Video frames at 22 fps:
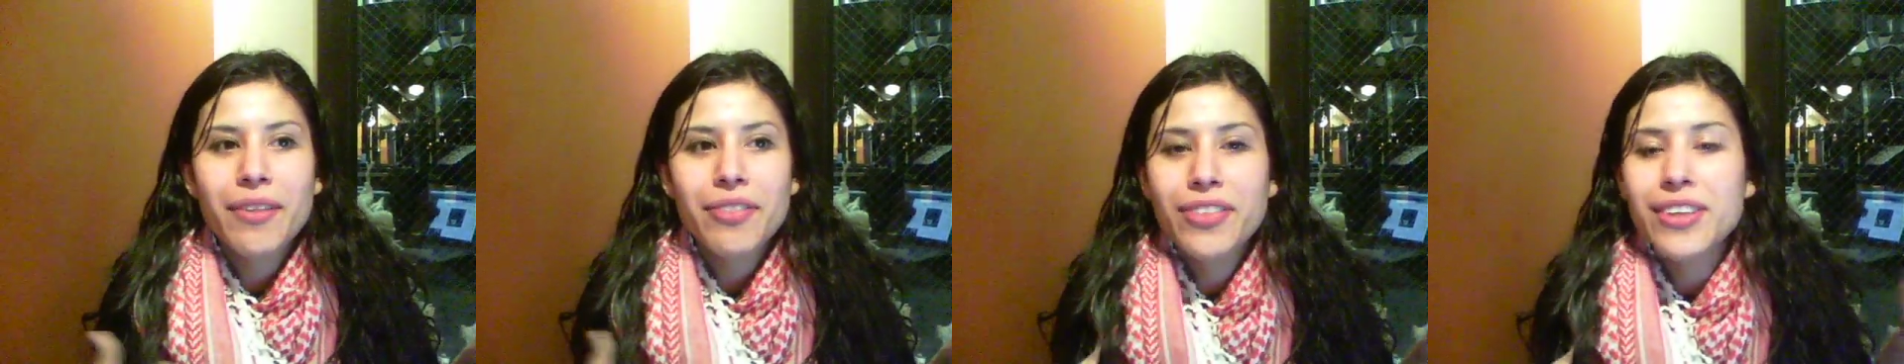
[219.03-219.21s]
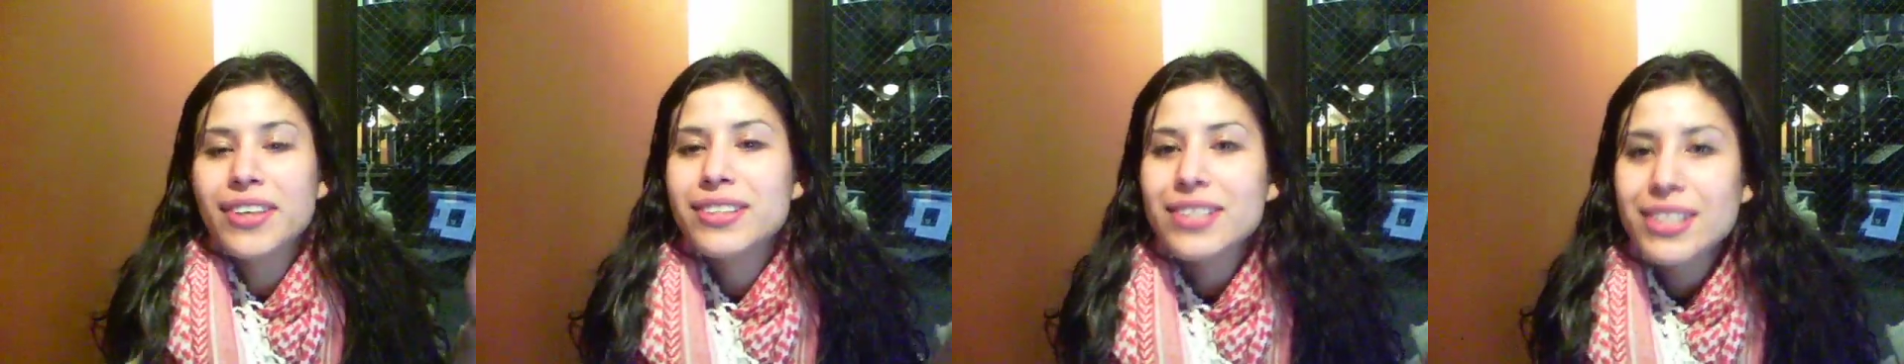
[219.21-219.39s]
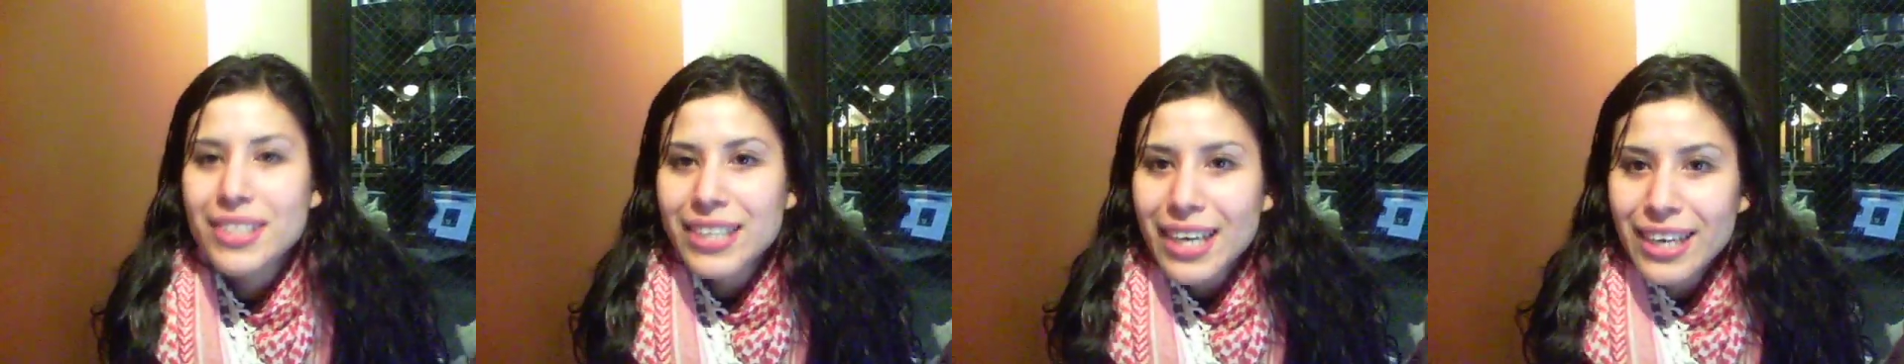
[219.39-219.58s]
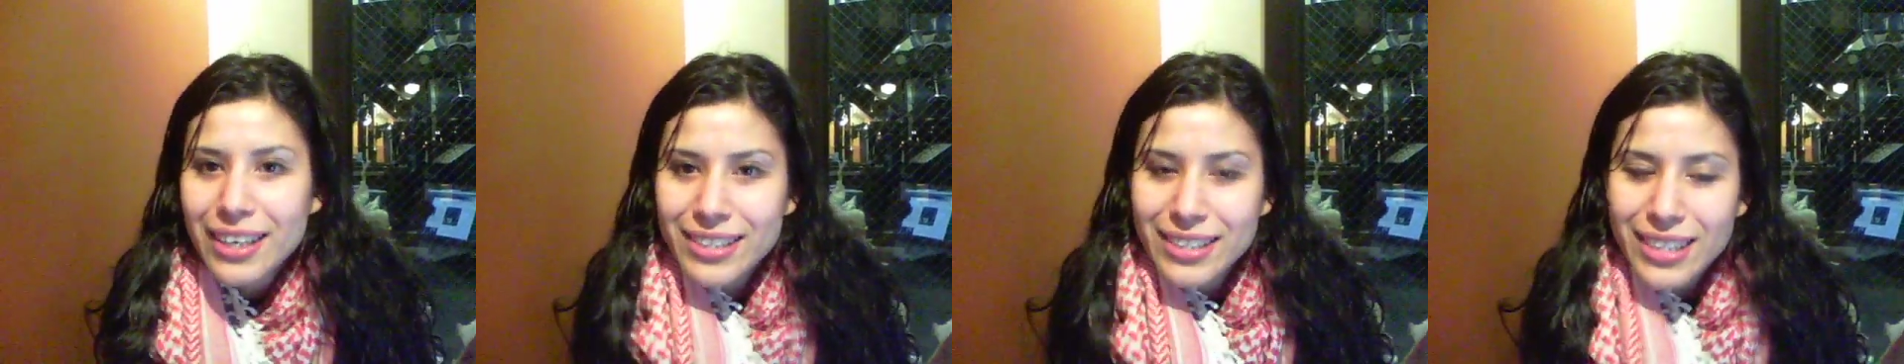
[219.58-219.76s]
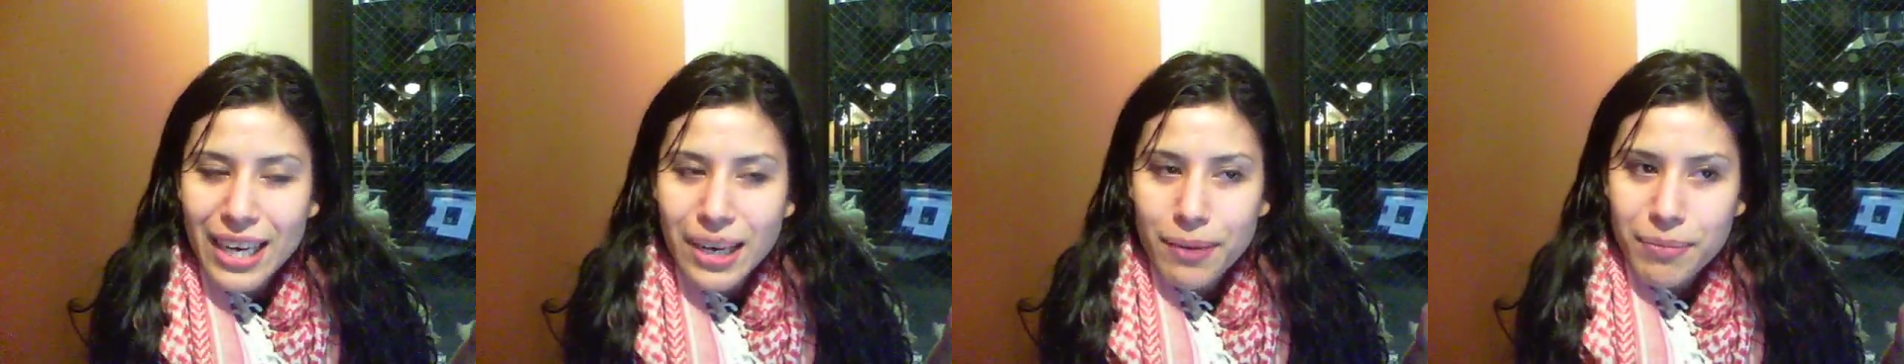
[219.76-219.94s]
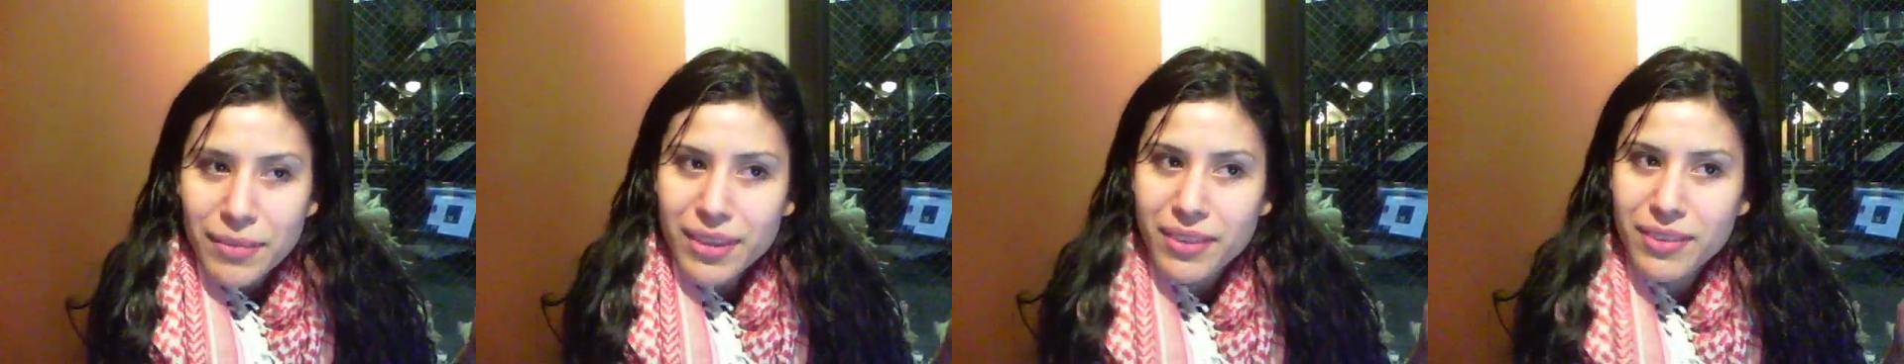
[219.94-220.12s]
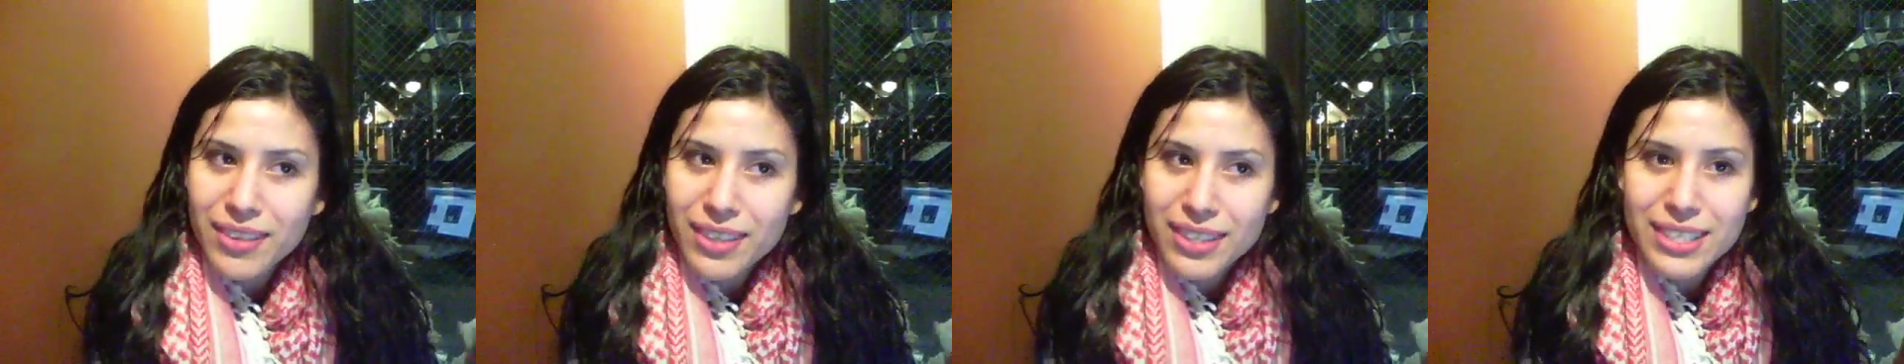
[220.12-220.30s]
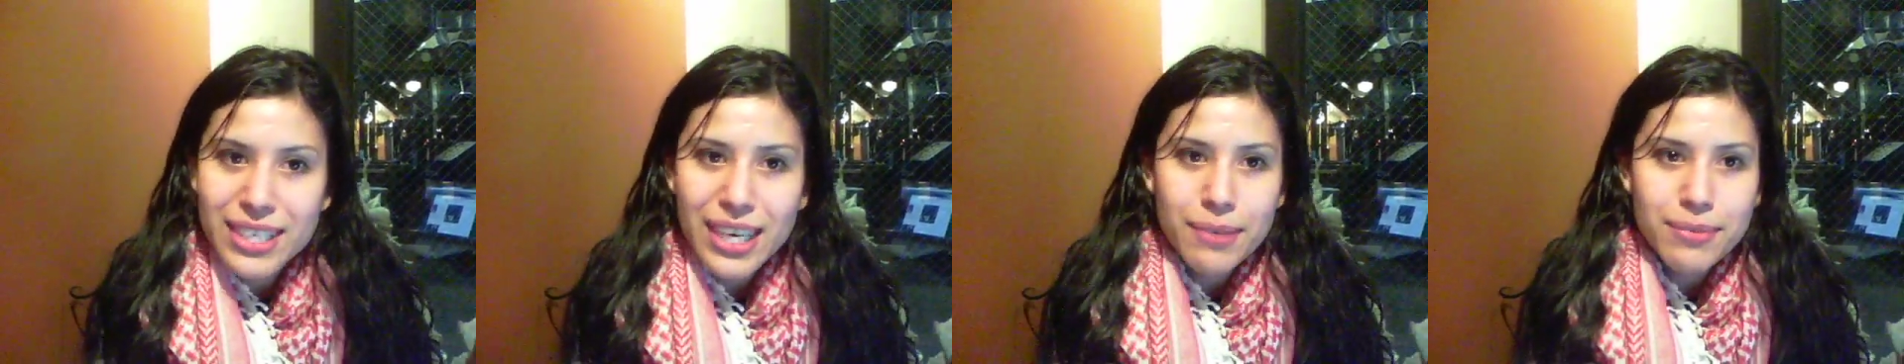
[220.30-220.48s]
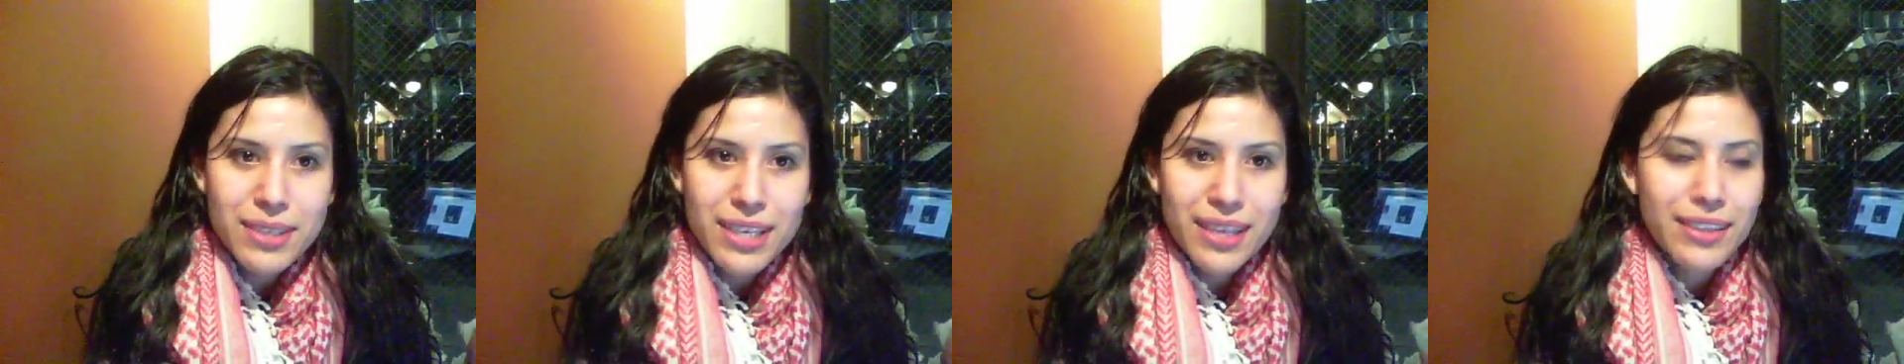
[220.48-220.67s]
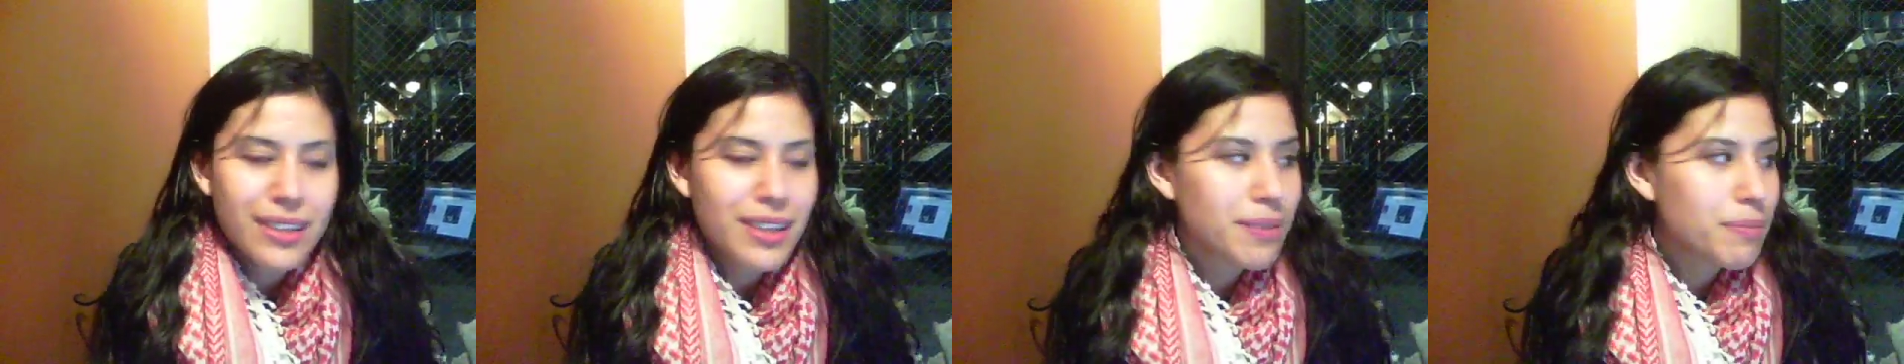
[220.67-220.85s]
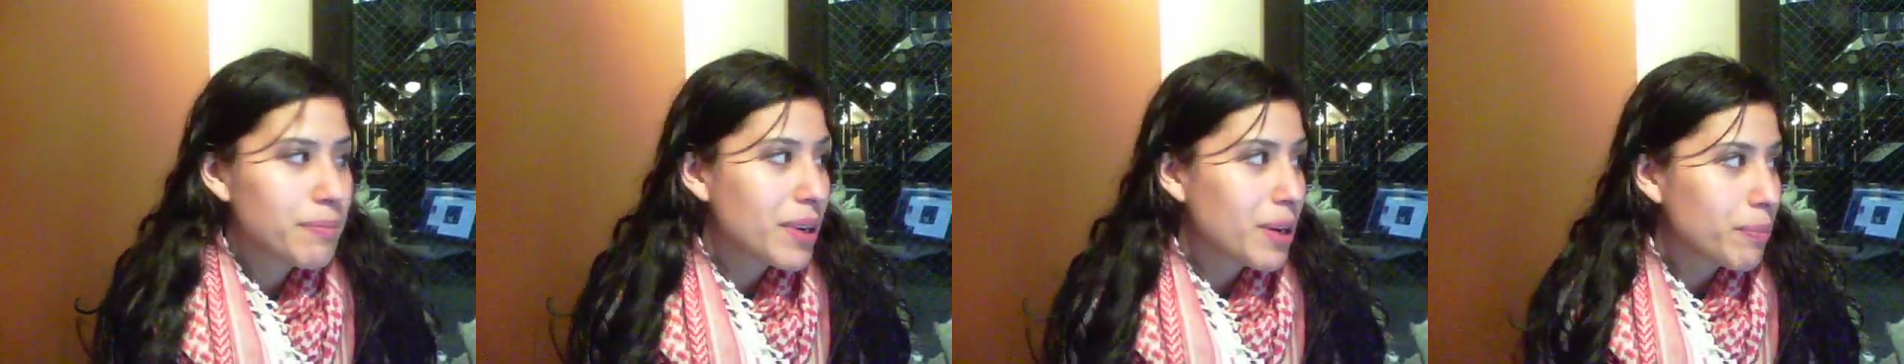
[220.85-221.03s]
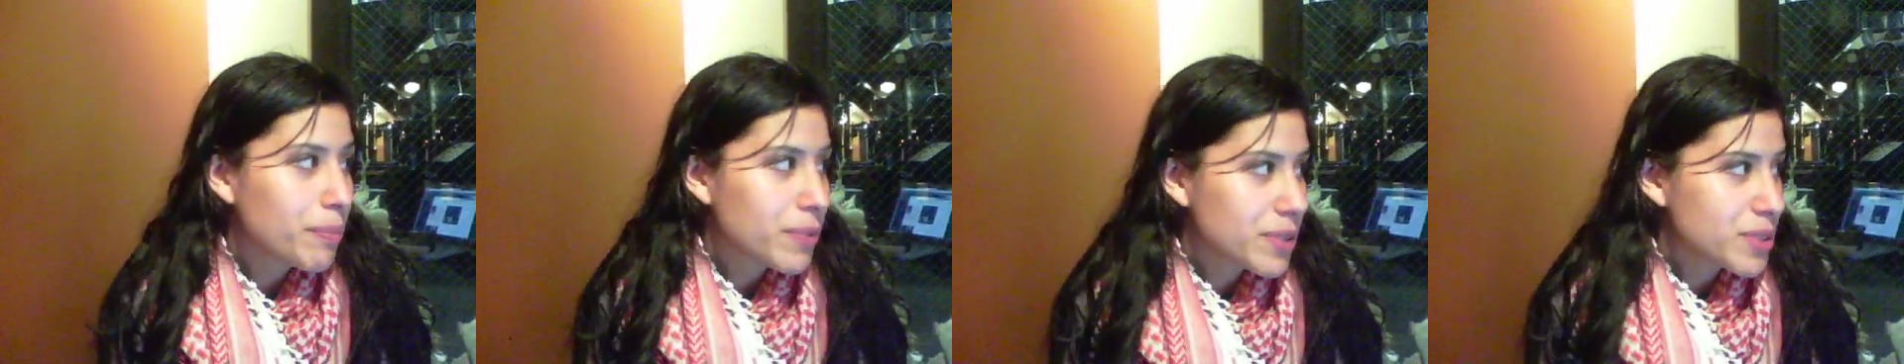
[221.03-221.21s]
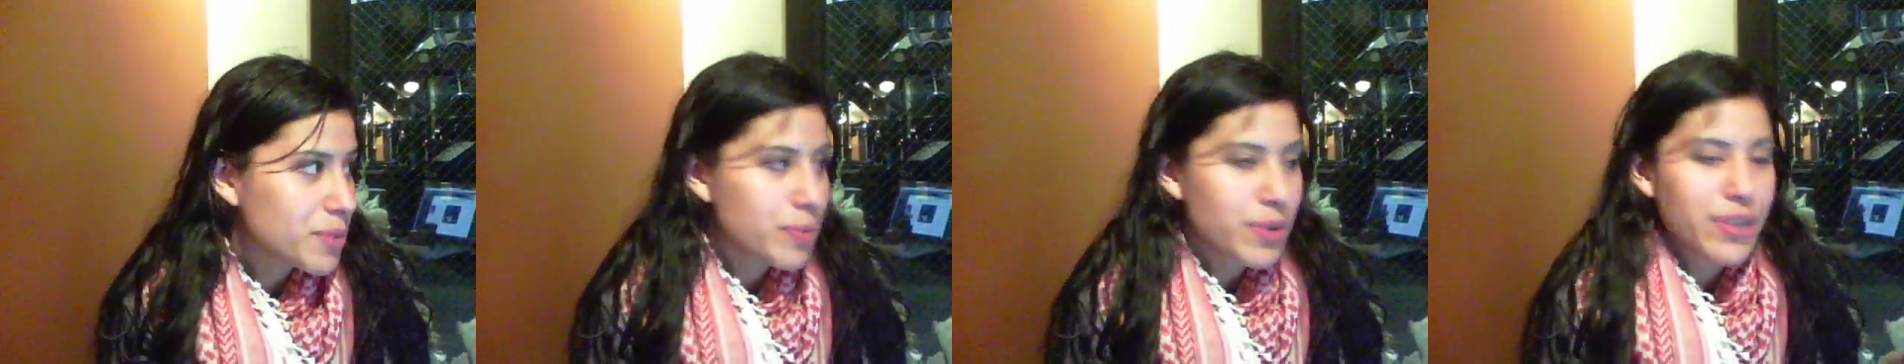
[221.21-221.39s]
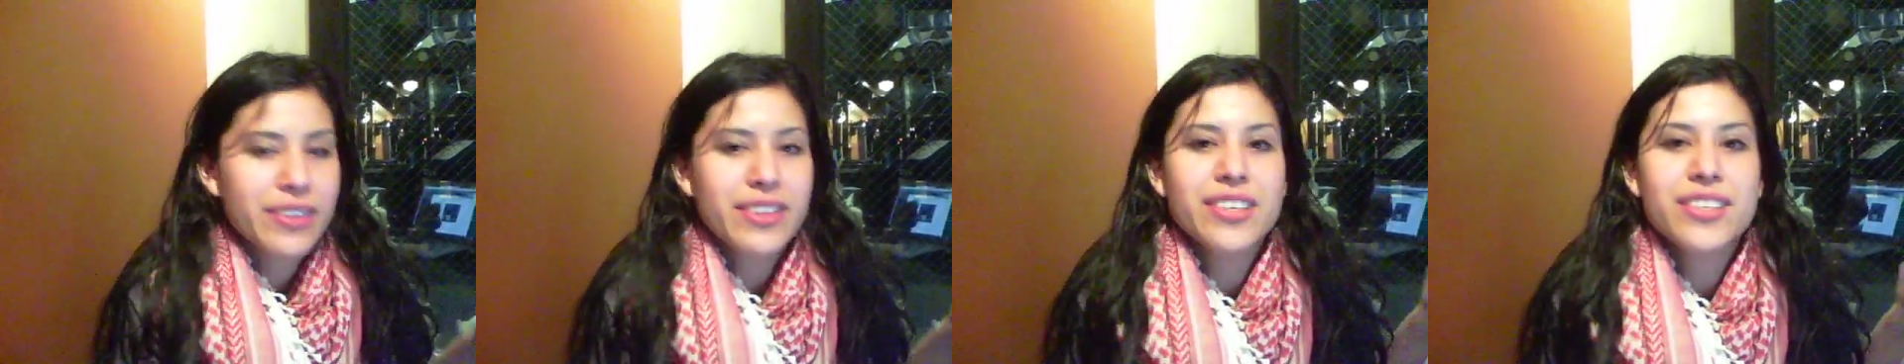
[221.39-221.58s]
this entire time, the times that they pepper sprayed,